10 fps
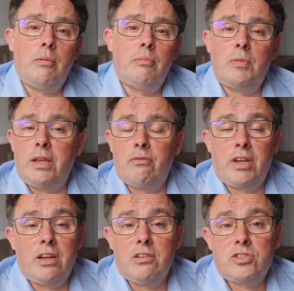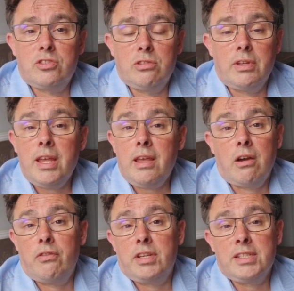in regards to
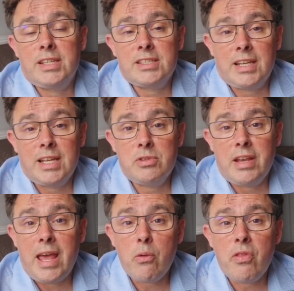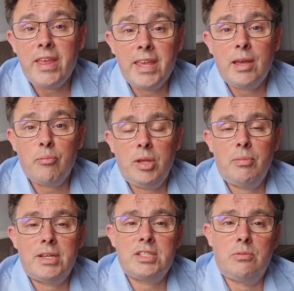R&D tax claims and how they can be
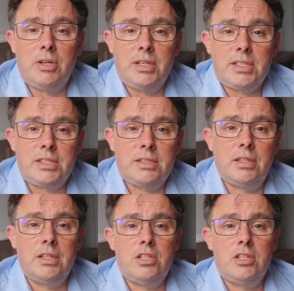maximised.